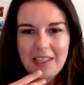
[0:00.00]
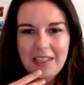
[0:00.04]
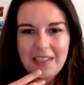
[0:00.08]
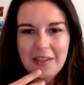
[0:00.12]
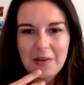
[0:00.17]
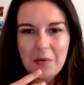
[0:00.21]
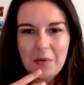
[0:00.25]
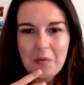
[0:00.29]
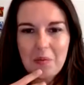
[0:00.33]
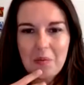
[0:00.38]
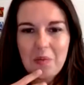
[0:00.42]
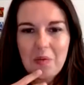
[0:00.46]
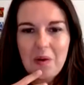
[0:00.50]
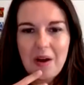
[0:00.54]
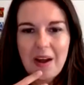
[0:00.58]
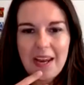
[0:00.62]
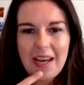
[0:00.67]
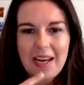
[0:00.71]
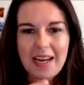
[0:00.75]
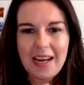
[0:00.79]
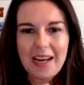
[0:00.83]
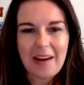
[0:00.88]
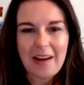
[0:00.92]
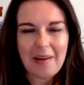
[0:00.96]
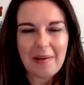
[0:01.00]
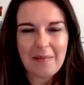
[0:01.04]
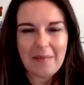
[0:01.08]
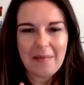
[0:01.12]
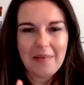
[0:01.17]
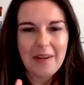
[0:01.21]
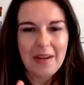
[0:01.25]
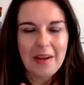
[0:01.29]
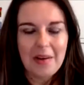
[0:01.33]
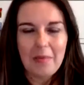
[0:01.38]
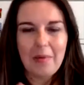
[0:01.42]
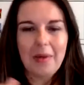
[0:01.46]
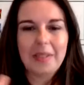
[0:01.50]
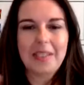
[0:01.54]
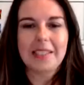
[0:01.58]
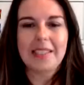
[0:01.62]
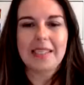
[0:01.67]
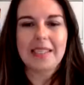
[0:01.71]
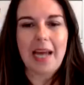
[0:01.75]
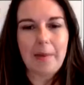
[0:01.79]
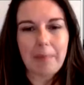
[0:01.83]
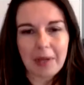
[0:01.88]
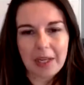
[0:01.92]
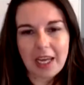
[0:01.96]
So, what um, what does
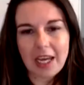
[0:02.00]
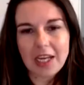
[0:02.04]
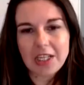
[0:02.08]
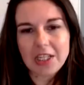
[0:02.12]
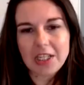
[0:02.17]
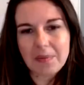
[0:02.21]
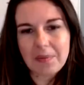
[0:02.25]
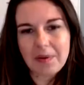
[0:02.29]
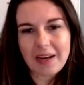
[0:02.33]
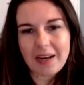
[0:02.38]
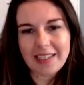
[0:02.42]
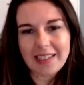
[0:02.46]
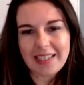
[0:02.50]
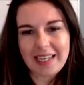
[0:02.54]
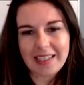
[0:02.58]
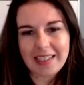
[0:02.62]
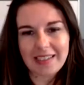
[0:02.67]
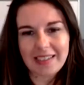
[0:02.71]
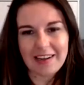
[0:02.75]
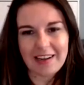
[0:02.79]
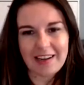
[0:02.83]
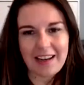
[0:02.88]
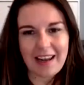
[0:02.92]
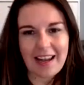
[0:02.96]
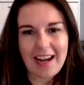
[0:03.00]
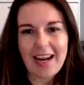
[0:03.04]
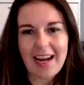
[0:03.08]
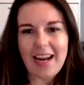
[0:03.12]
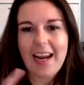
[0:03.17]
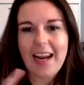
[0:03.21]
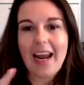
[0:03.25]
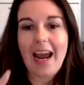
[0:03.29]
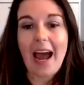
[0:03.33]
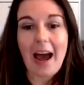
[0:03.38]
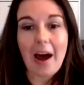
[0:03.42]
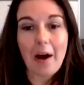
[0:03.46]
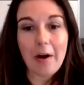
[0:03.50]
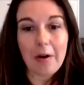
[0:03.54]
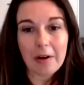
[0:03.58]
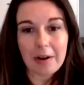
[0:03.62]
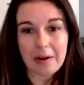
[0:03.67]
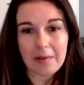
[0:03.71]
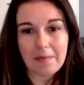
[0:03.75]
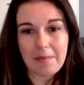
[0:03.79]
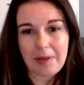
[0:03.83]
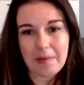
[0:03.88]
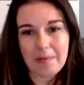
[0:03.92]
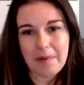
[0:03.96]
the application process look like? How
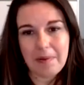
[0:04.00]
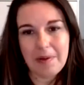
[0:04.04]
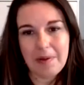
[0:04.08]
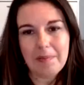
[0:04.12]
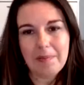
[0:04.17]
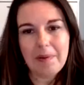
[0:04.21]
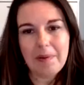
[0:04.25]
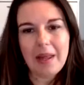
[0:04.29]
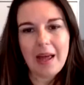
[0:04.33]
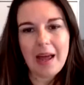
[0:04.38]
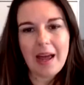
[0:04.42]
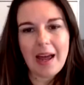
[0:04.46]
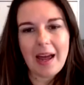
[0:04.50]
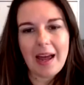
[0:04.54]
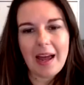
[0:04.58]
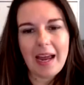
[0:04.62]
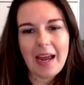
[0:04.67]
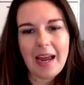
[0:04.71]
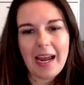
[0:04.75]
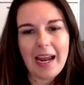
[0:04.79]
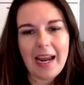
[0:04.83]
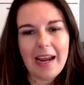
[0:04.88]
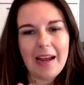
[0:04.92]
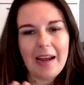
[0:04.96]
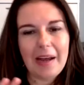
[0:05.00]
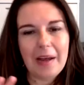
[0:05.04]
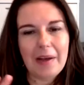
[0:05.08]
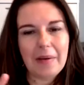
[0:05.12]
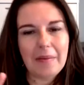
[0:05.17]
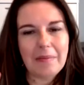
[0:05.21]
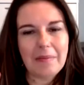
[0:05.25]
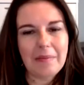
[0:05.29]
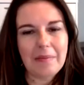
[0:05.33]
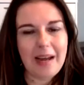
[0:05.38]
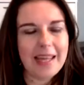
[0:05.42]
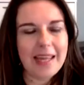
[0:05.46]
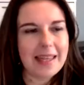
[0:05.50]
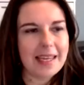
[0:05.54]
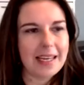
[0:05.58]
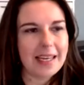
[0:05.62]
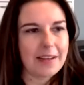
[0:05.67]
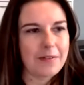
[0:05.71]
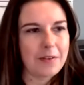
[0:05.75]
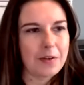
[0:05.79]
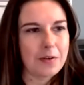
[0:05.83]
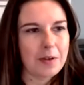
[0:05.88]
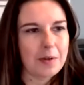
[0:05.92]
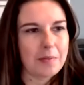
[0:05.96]
can people apply? Um, I think
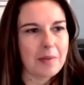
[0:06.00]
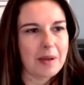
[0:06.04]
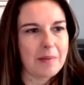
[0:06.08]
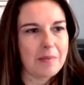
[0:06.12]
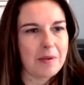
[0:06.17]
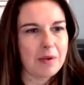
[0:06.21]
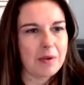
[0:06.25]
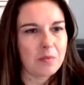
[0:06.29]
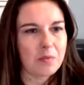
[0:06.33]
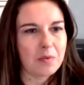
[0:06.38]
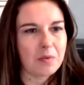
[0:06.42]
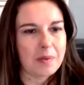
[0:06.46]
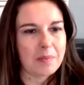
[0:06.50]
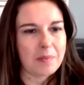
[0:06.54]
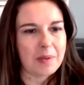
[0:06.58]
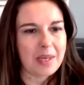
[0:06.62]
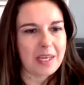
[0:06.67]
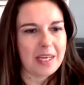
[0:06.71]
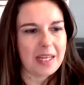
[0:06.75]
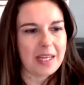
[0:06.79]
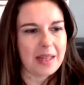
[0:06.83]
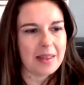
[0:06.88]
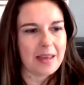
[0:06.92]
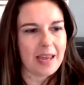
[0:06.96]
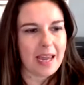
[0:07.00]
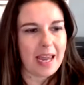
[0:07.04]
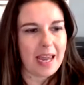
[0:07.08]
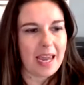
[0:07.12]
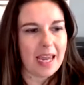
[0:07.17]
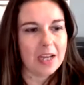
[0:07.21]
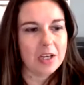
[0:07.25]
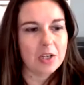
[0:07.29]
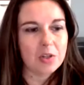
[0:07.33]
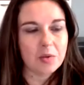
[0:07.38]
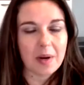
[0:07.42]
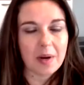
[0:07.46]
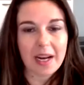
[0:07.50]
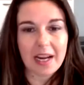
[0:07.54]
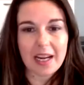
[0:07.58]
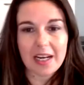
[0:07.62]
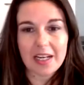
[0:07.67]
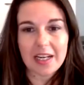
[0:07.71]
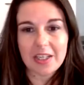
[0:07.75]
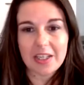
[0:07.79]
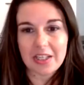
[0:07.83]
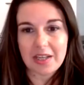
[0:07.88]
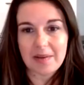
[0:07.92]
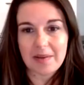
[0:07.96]
if you could maybe repeat the age
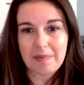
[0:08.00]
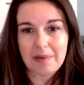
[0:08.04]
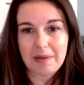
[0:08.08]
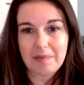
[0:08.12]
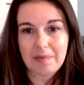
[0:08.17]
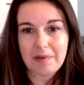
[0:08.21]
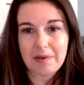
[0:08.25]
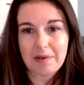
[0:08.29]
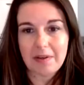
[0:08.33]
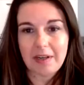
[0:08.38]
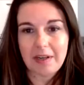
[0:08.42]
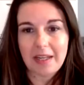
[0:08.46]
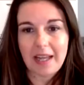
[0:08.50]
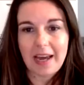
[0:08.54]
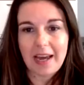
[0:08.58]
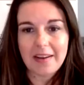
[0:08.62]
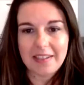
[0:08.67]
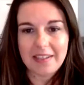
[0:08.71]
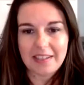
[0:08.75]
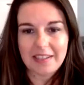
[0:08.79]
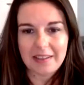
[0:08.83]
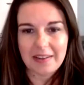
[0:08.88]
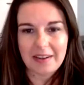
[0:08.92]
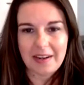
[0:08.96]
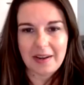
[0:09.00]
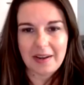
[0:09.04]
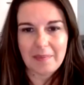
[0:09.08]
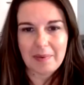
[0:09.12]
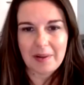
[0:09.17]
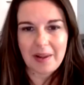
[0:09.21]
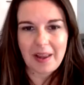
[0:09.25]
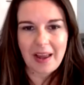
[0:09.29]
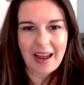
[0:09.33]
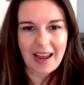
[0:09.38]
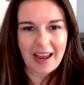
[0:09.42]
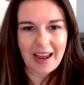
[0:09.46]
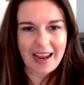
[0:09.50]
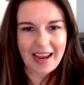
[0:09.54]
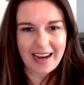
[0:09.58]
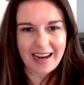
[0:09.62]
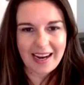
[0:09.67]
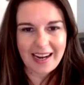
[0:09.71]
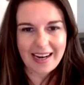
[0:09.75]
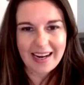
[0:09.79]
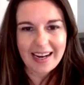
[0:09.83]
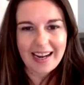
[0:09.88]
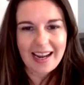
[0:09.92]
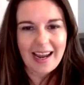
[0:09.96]
range that people are allowed to
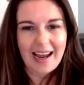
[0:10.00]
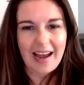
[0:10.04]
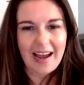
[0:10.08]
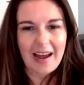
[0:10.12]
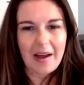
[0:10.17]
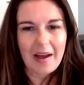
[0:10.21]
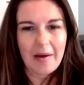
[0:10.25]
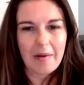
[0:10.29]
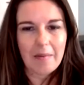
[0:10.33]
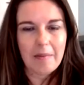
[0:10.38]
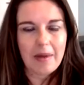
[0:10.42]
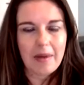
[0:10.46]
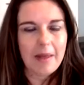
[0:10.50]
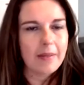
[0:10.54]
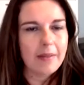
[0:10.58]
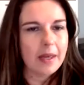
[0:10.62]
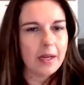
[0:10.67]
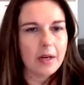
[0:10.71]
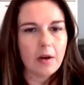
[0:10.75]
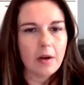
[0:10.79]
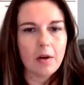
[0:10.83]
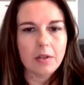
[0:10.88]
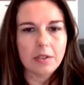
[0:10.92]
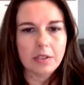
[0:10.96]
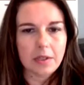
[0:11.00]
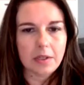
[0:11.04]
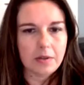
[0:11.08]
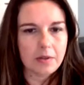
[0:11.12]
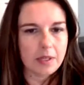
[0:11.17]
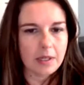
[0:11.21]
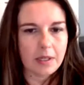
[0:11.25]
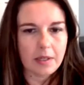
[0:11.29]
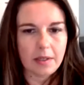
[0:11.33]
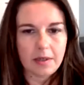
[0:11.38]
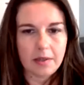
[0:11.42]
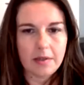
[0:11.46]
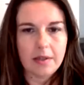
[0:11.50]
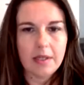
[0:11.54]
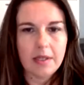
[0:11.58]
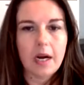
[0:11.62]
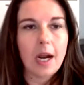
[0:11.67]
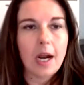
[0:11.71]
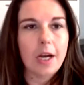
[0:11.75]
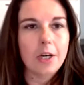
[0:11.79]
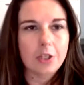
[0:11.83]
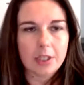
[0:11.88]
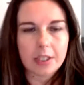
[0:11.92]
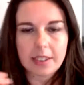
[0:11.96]
apply, um, yep. and then also the the
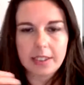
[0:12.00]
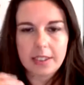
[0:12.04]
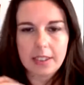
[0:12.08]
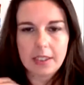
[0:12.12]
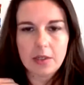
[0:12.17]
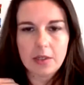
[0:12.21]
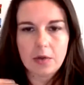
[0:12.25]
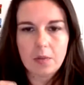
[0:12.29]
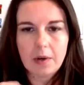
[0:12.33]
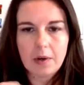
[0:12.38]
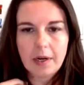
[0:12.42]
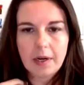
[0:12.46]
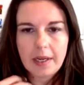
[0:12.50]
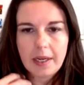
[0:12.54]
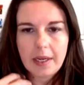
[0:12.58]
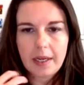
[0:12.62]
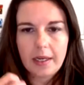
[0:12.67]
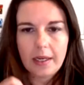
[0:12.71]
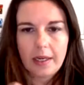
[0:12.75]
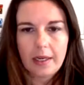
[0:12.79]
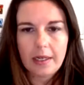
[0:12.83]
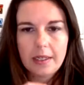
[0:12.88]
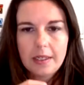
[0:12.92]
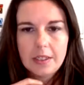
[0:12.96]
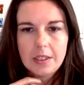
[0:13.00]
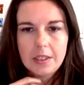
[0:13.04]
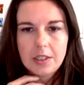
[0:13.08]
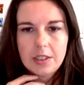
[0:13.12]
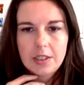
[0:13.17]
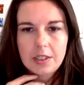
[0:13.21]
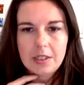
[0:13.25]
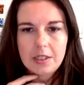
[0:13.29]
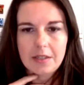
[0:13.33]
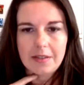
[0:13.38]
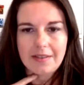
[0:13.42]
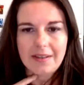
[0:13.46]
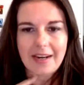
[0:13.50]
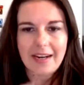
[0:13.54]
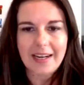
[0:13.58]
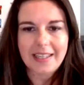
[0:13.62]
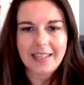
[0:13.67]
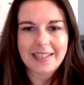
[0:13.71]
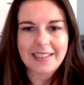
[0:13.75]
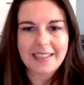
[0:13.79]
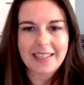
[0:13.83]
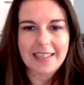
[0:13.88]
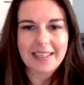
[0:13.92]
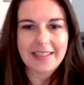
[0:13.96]
countries that you work in, in addition to the
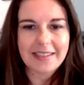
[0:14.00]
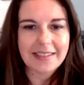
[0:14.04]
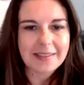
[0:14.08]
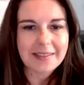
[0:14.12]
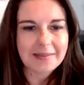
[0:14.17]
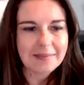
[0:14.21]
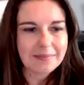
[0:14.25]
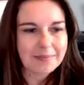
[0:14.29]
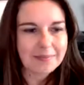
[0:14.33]
United States.